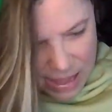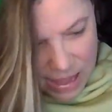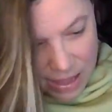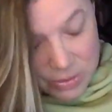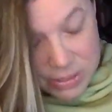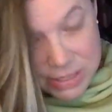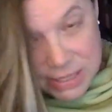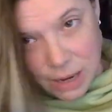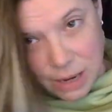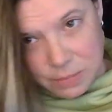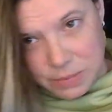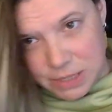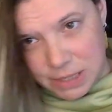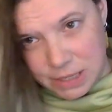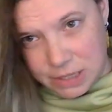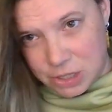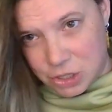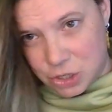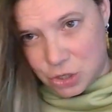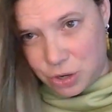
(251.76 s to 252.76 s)
I'm
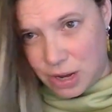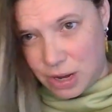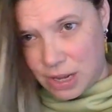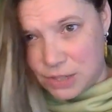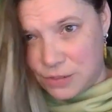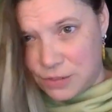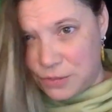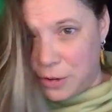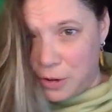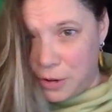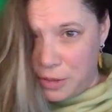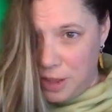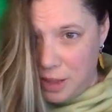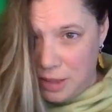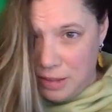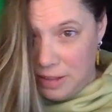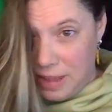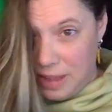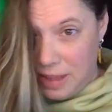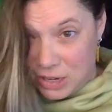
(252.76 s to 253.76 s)
attempting to transfer the
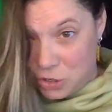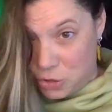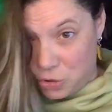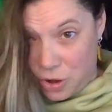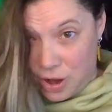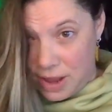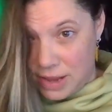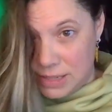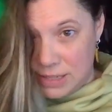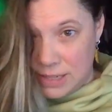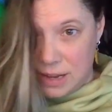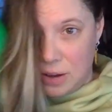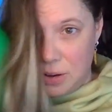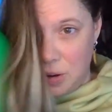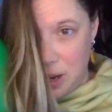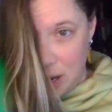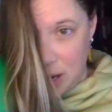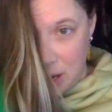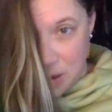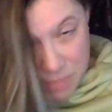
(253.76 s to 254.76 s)
electrons that
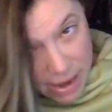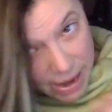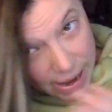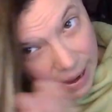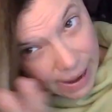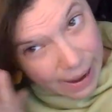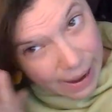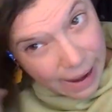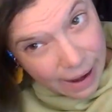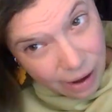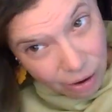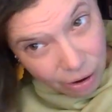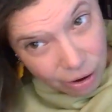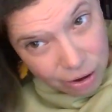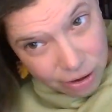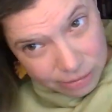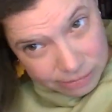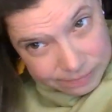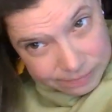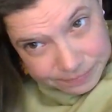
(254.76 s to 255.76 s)
are in my
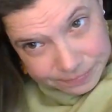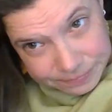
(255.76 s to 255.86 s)
hair